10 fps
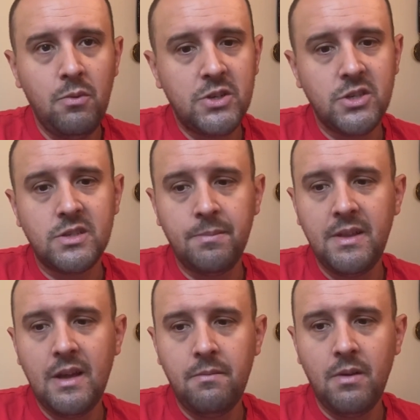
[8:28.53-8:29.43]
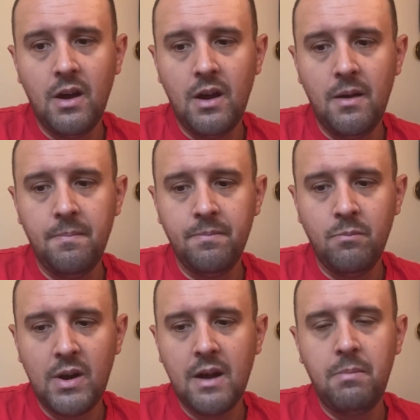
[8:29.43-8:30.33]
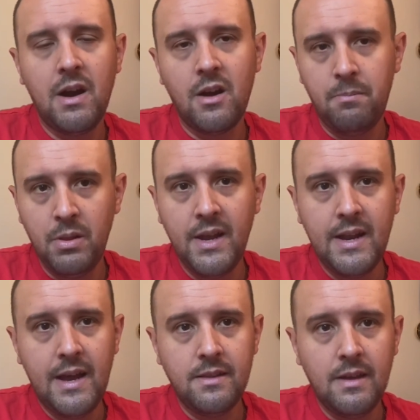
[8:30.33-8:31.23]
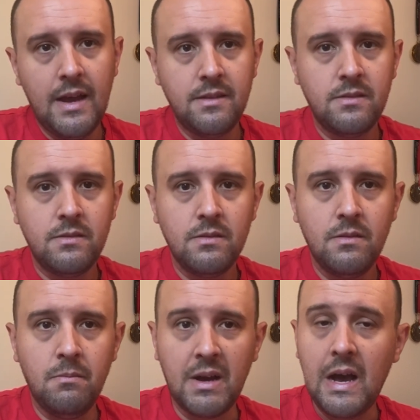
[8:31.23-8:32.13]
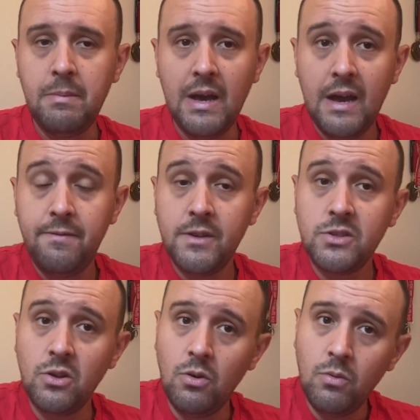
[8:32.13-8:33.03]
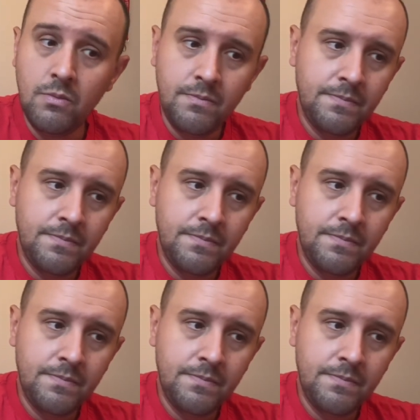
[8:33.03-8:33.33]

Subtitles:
which is something that Burak Bakar played at Maccabi Haifa. So